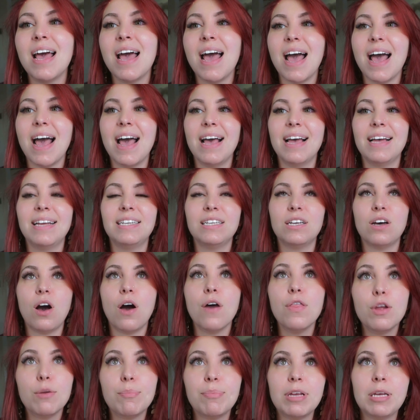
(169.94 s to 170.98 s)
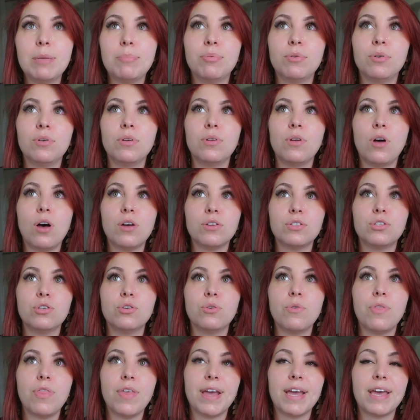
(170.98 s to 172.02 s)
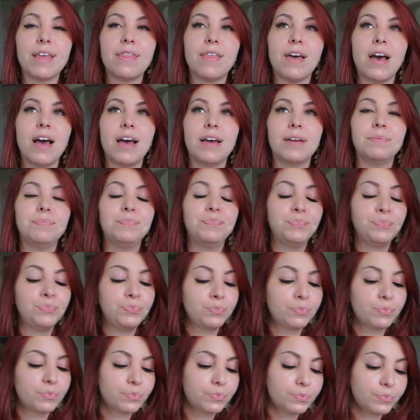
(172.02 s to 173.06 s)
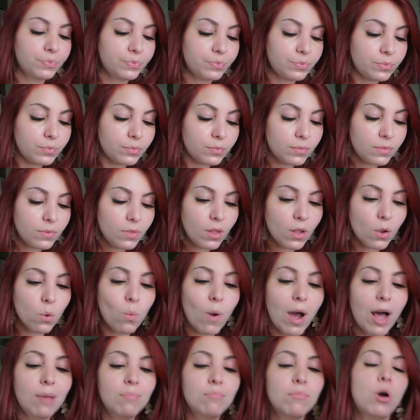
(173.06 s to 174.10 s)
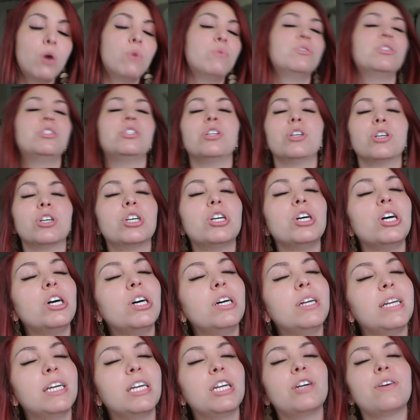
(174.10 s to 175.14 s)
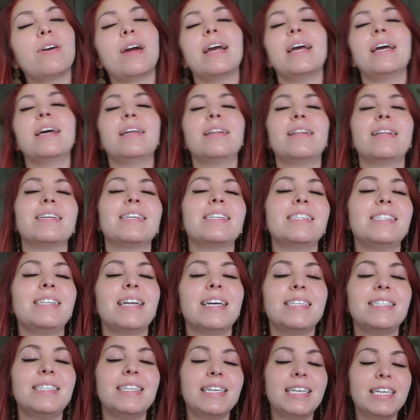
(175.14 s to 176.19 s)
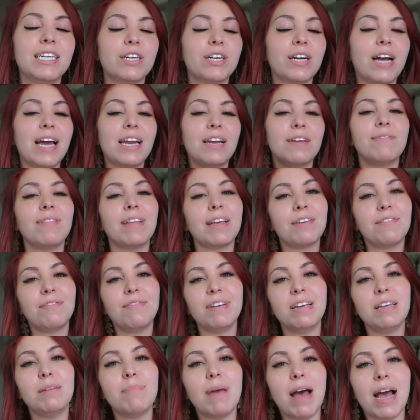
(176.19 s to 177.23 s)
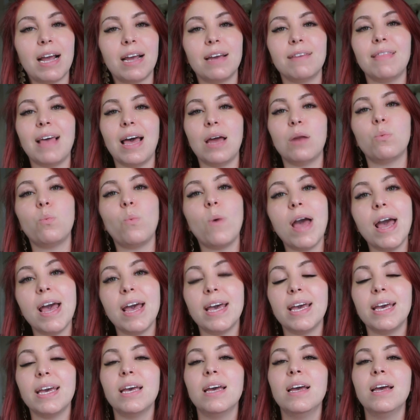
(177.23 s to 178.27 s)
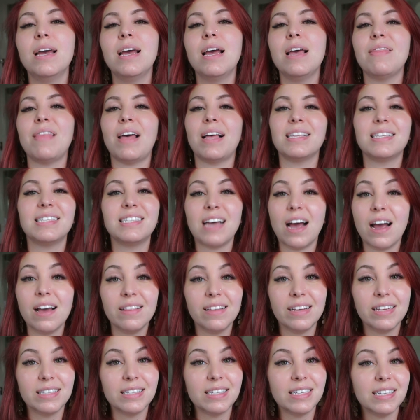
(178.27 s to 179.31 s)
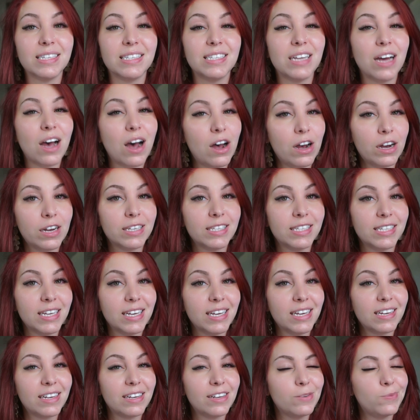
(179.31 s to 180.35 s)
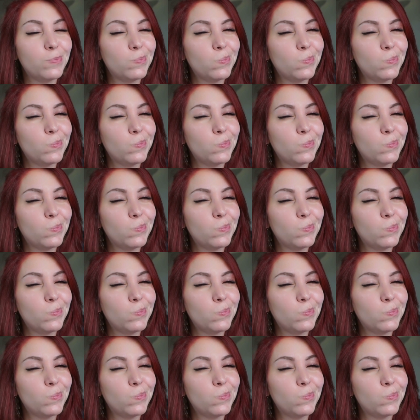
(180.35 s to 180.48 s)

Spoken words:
And other people also think that while moans are good and great and like it's nice to hear kind of like feedback in that way, that silence is toxic.